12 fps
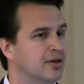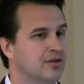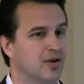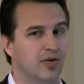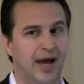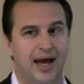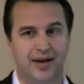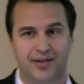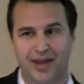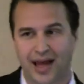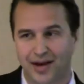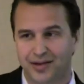So
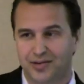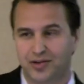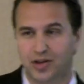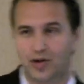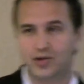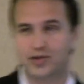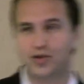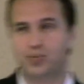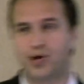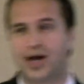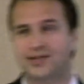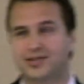that, that closed loop
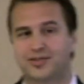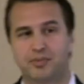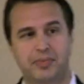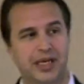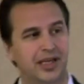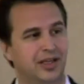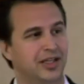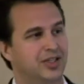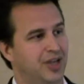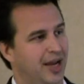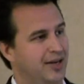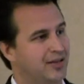process immediately
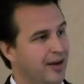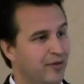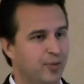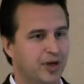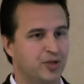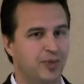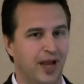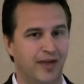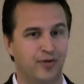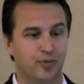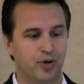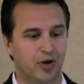changed everybody's
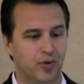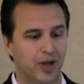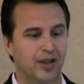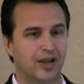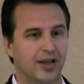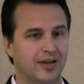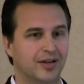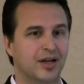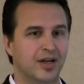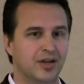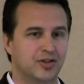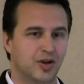behavior pretty quickly and
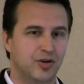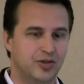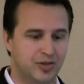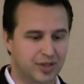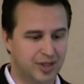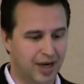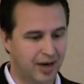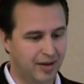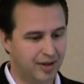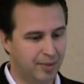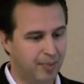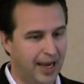shows you just kind
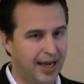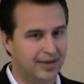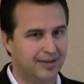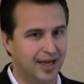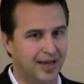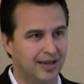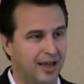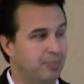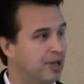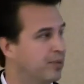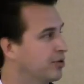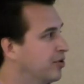of the impact that,
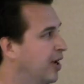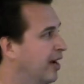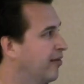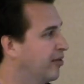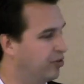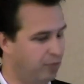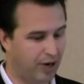that people do have on this